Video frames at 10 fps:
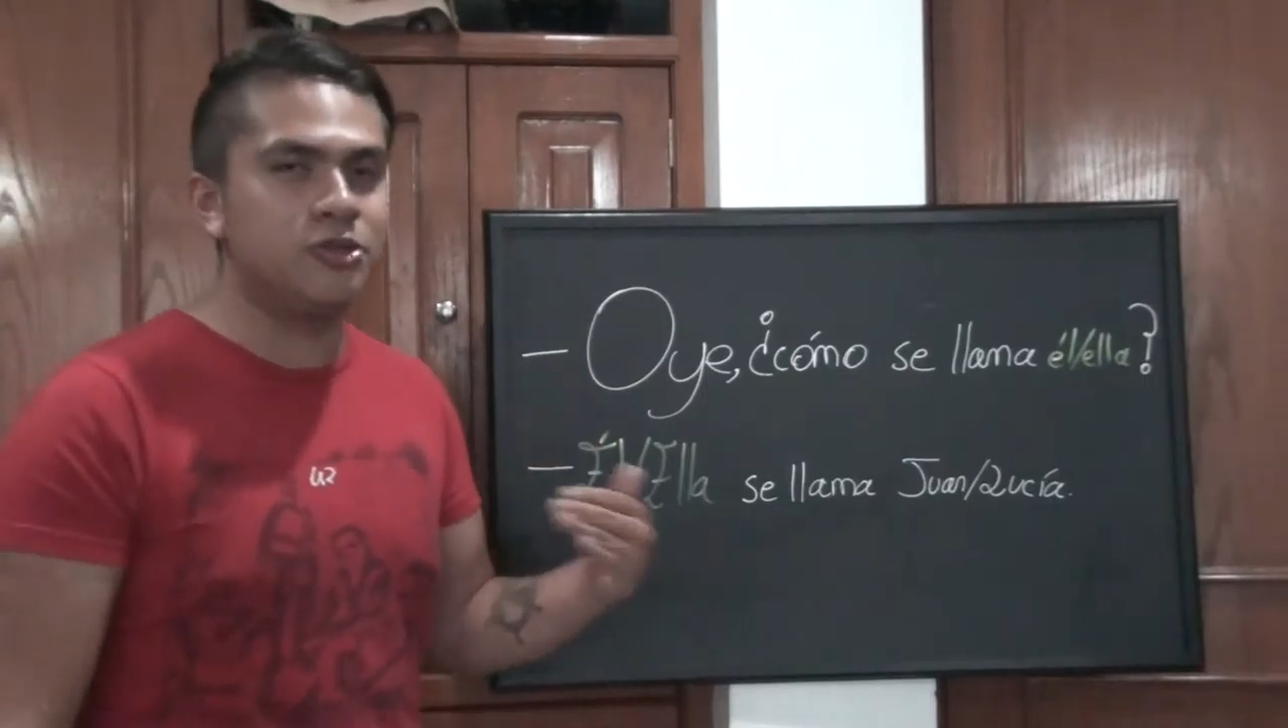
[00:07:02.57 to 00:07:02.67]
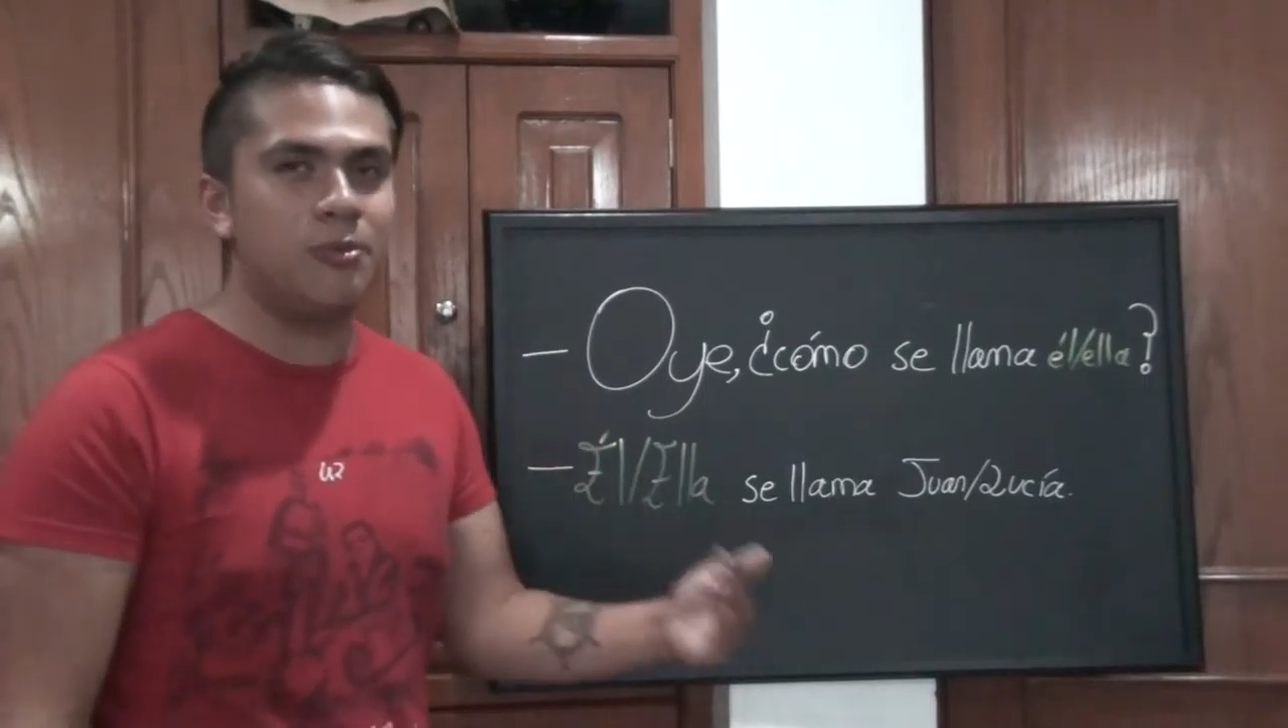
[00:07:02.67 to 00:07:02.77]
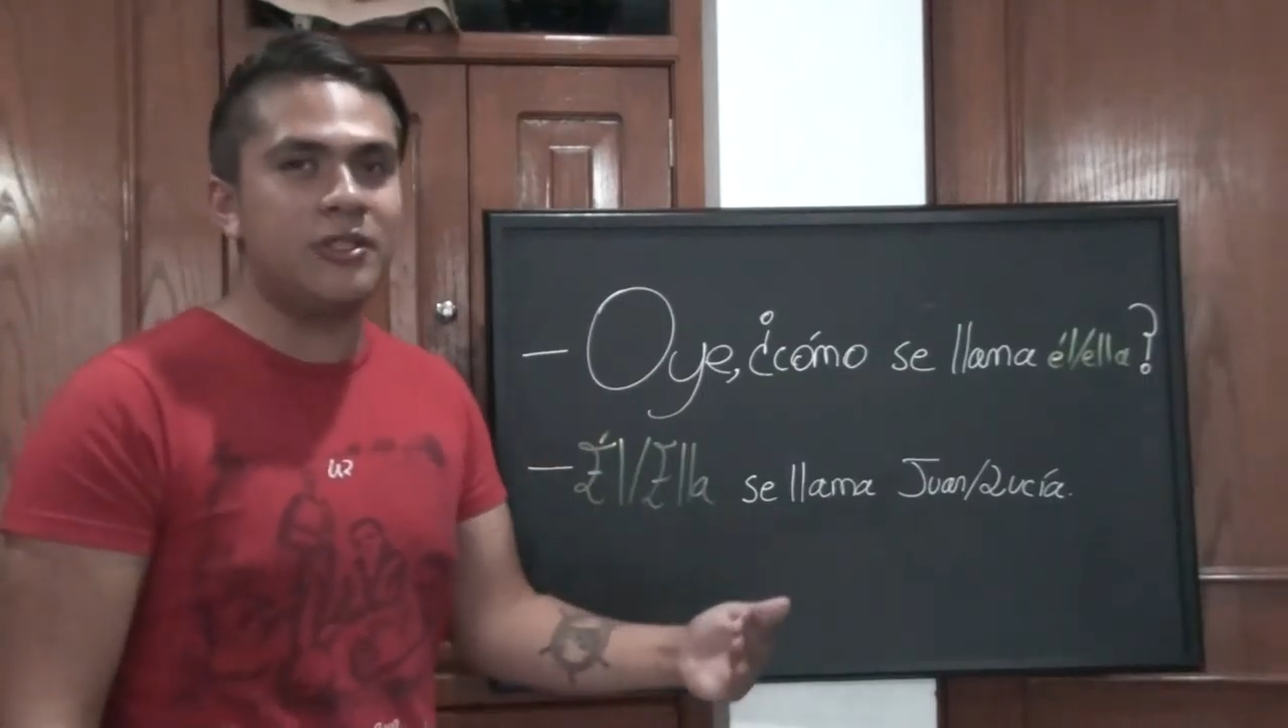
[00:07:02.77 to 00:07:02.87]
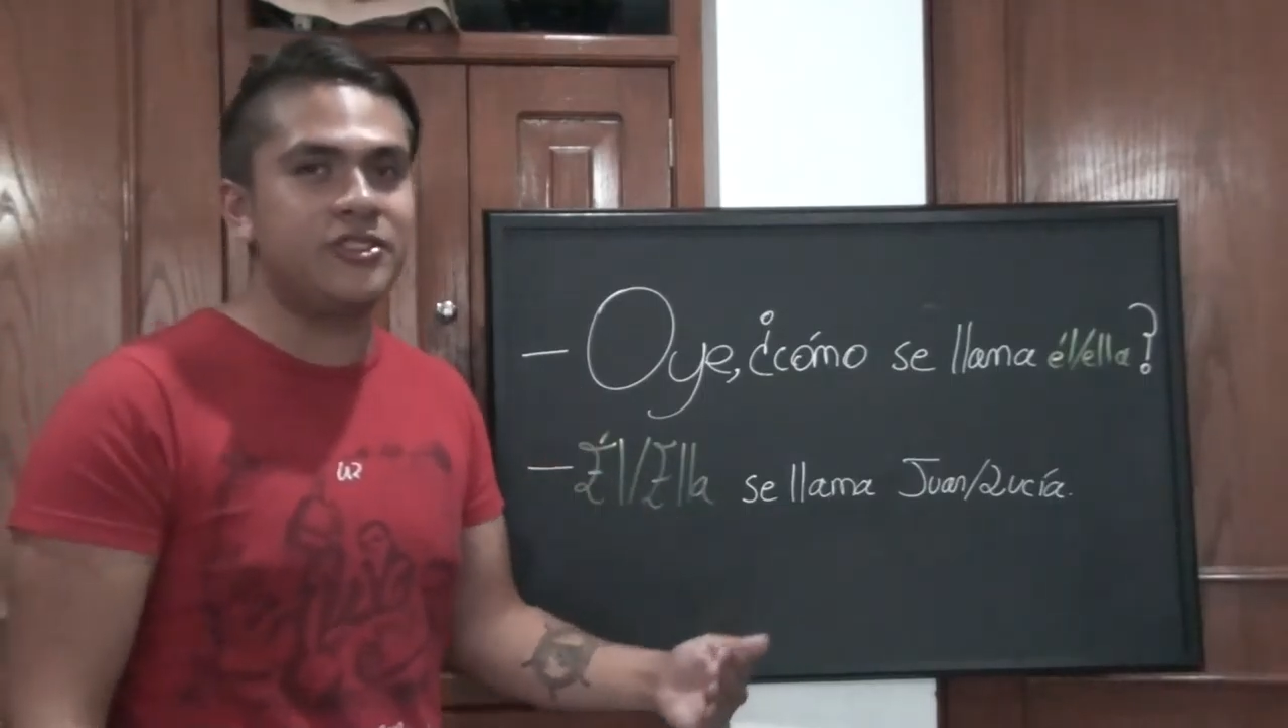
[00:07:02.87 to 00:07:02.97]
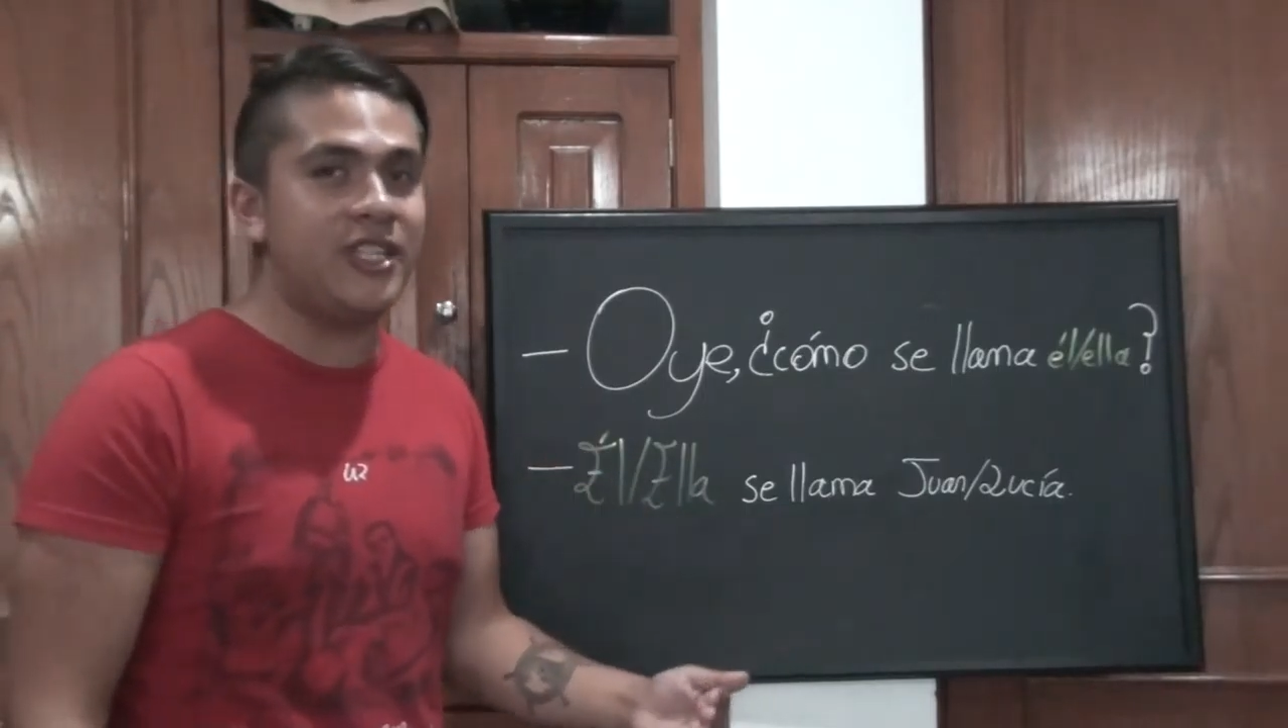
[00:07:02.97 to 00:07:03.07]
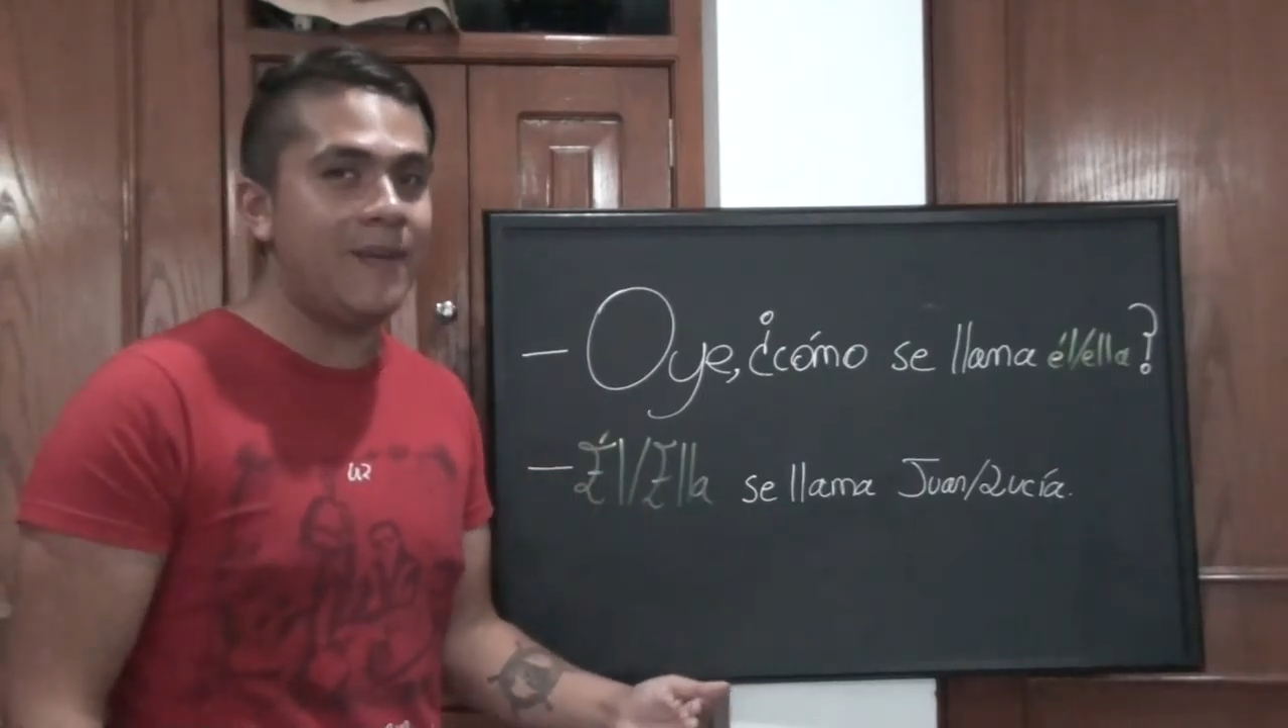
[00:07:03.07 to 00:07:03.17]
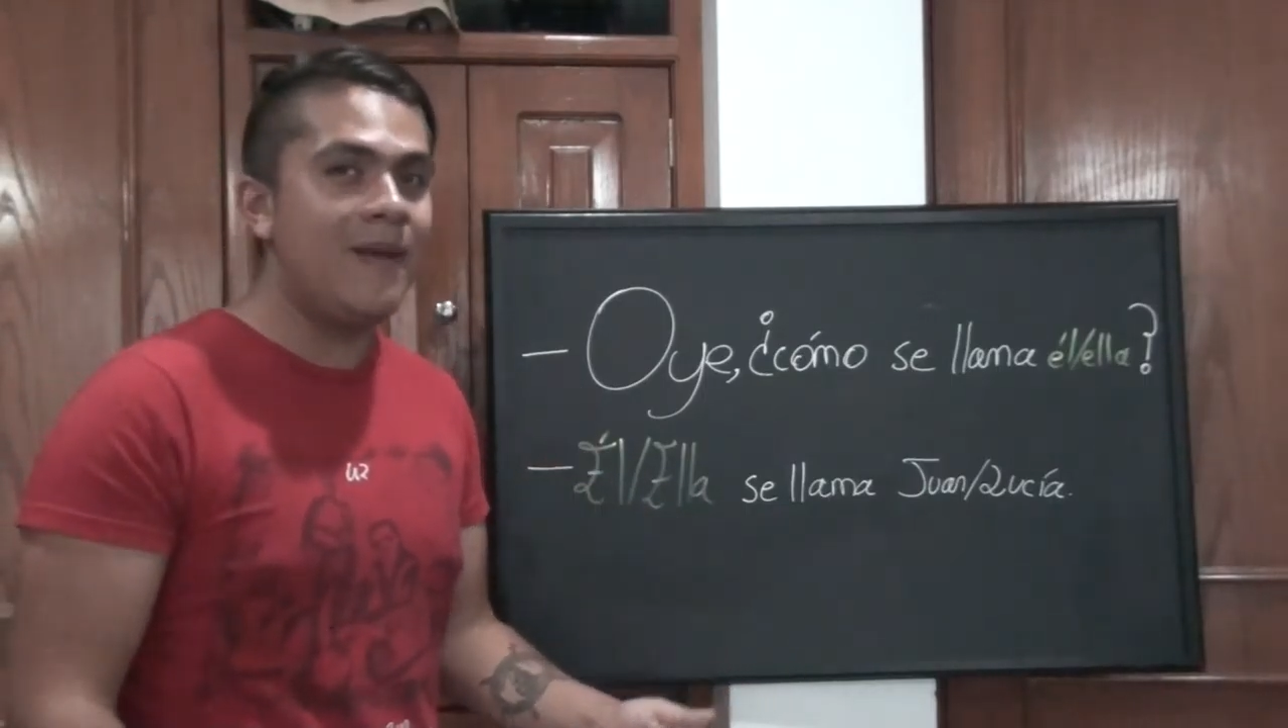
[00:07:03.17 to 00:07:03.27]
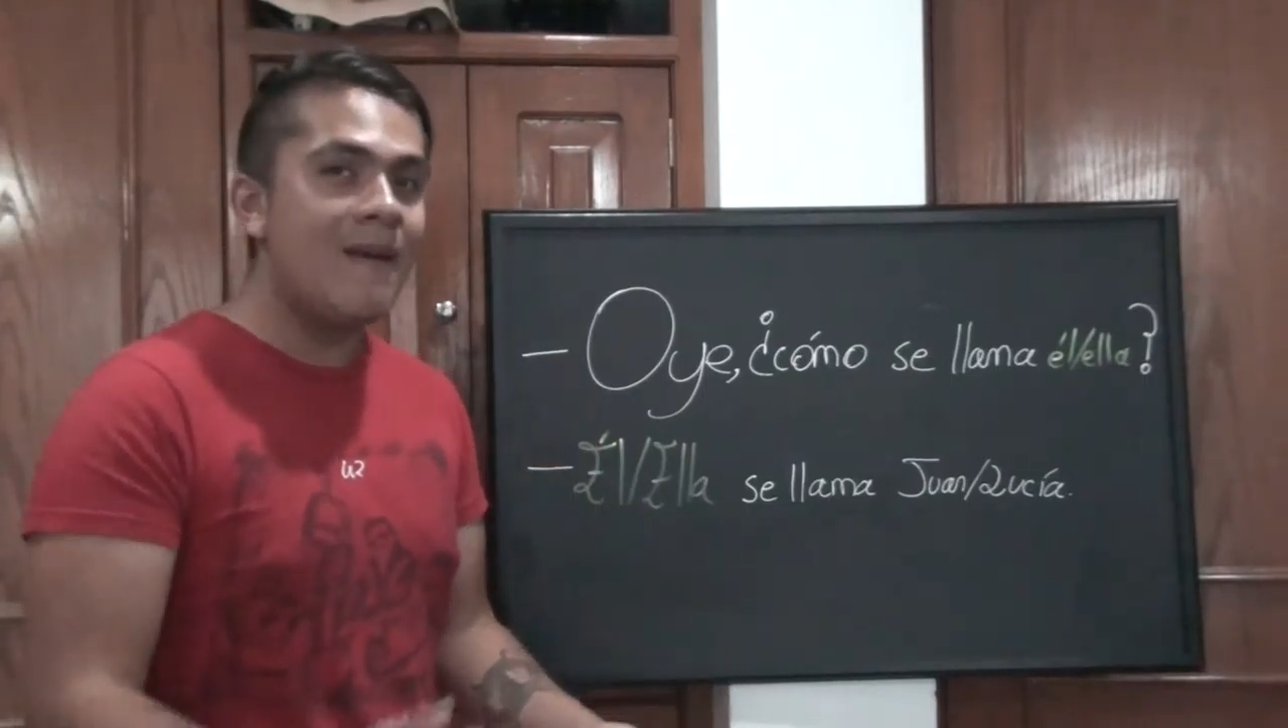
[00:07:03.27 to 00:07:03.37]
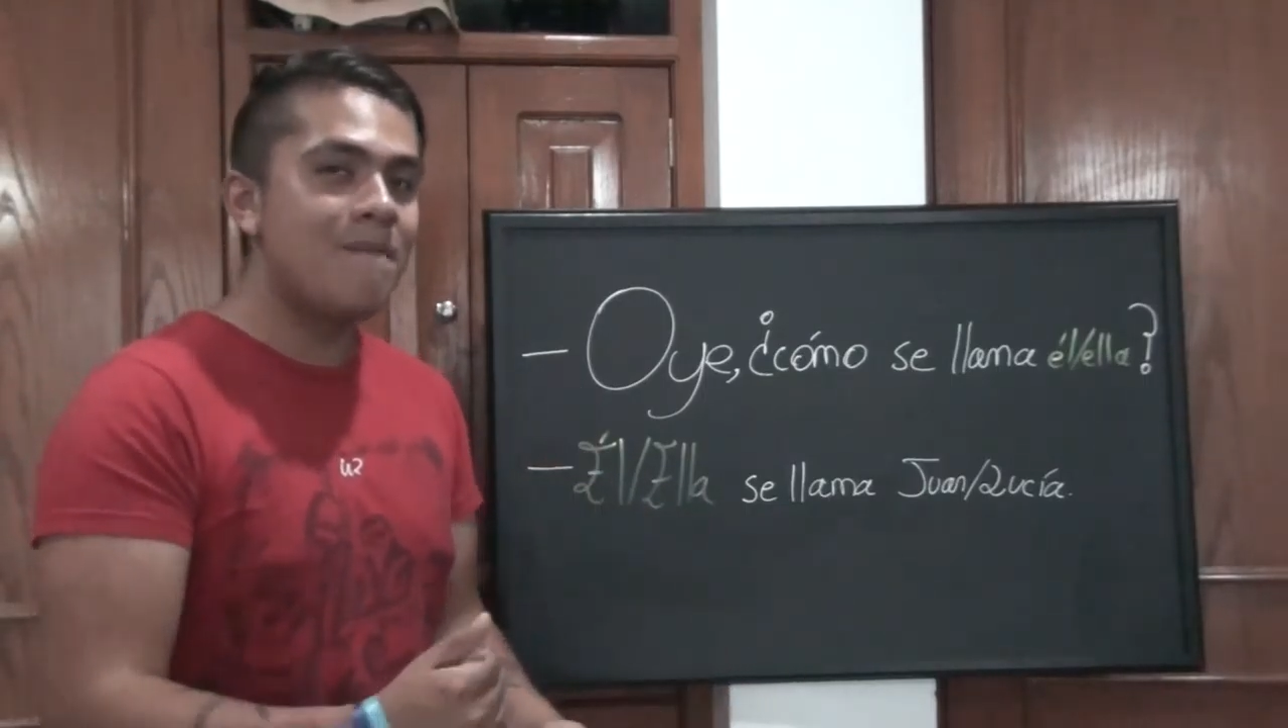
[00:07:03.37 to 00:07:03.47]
someone's name,